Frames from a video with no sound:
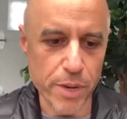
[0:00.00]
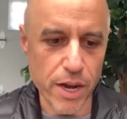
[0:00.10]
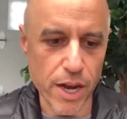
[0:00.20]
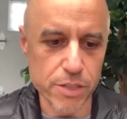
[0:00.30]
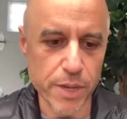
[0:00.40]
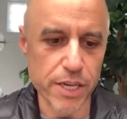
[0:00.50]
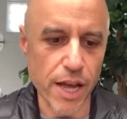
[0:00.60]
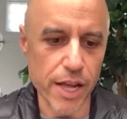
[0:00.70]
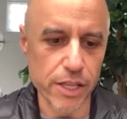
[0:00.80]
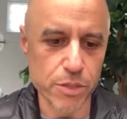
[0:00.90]
a cosmic
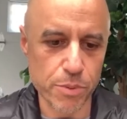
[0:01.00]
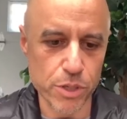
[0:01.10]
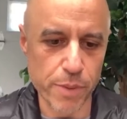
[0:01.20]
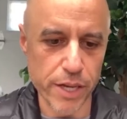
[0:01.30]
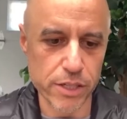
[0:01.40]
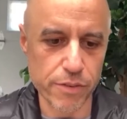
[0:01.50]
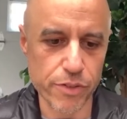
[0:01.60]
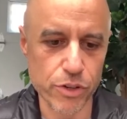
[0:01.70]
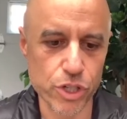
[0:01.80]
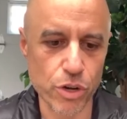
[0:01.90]
nihilist perspective,
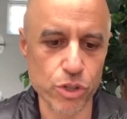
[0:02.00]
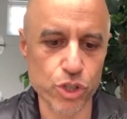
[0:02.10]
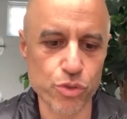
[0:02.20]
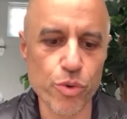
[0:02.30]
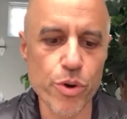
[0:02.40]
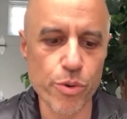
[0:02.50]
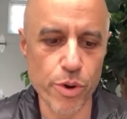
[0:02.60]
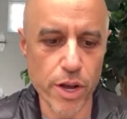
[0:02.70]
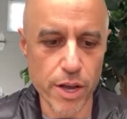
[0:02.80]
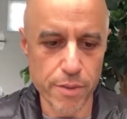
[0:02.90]
there's no
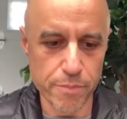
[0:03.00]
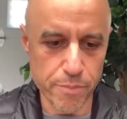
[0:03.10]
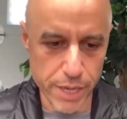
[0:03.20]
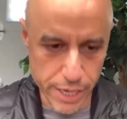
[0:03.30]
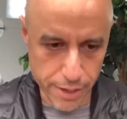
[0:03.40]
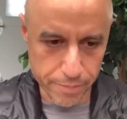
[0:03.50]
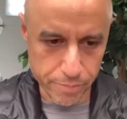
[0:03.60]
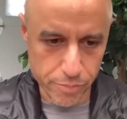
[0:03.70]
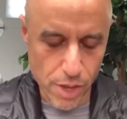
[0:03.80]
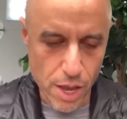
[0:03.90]
true meaning.
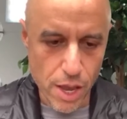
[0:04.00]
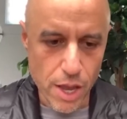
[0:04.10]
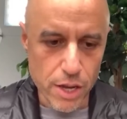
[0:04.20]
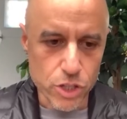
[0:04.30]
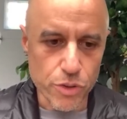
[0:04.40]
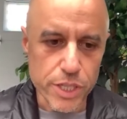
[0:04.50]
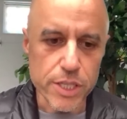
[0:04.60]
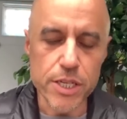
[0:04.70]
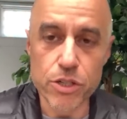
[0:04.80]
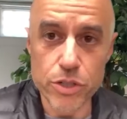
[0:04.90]
So this
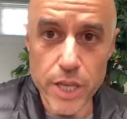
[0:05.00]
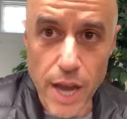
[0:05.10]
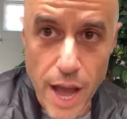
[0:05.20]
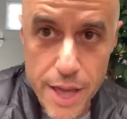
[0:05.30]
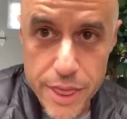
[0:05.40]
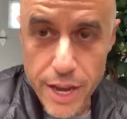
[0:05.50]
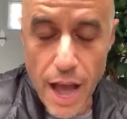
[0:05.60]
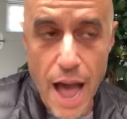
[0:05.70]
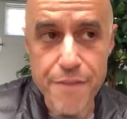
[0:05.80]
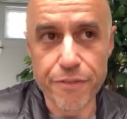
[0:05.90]
is interesting. I think
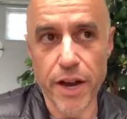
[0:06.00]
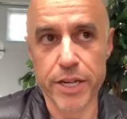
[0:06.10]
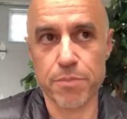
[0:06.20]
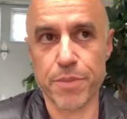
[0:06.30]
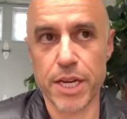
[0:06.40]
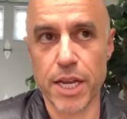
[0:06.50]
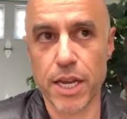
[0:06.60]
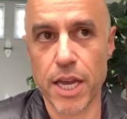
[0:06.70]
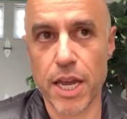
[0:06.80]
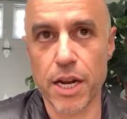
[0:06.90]
I find
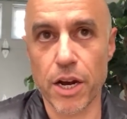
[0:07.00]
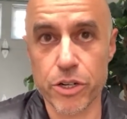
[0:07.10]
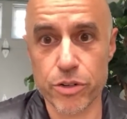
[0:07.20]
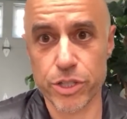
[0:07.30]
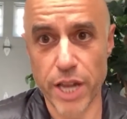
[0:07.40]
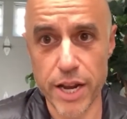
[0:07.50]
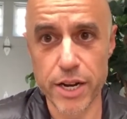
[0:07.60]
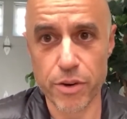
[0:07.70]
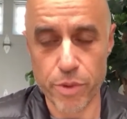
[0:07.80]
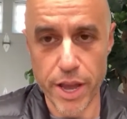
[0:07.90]
meaning in
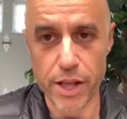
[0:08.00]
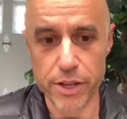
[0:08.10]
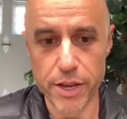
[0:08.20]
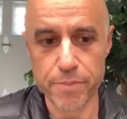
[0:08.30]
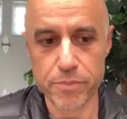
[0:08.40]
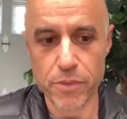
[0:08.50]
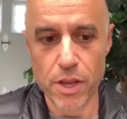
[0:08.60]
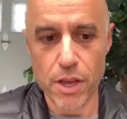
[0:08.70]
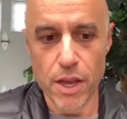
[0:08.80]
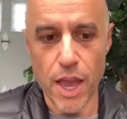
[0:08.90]
understanding reality
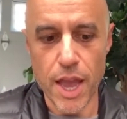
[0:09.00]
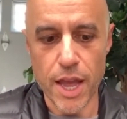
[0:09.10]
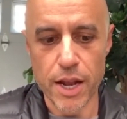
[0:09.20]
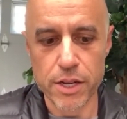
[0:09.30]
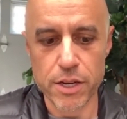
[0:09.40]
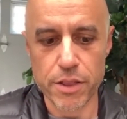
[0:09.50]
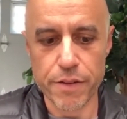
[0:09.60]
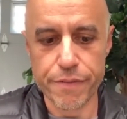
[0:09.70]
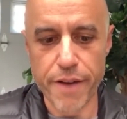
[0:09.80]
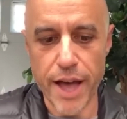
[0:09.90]
and the
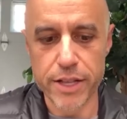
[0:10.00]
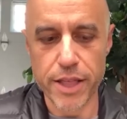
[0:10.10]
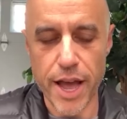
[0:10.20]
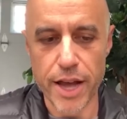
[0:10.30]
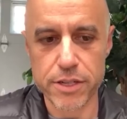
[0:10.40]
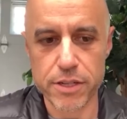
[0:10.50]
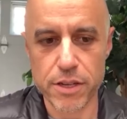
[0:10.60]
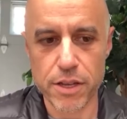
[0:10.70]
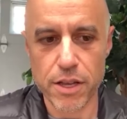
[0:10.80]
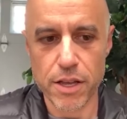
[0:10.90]
fact that
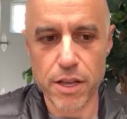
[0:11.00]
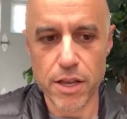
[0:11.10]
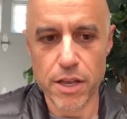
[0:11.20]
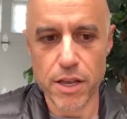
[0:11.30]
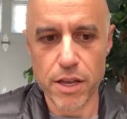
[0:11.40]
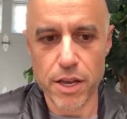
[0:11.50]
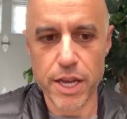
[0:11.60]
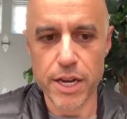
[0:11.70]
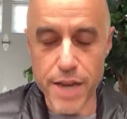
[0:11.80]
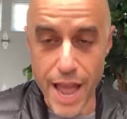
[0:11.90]

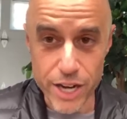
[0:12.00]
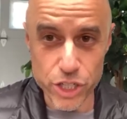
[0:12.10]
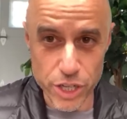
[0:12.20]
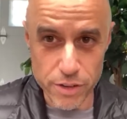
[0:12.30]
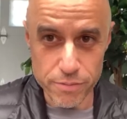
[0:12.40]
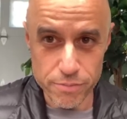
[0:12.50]
connection,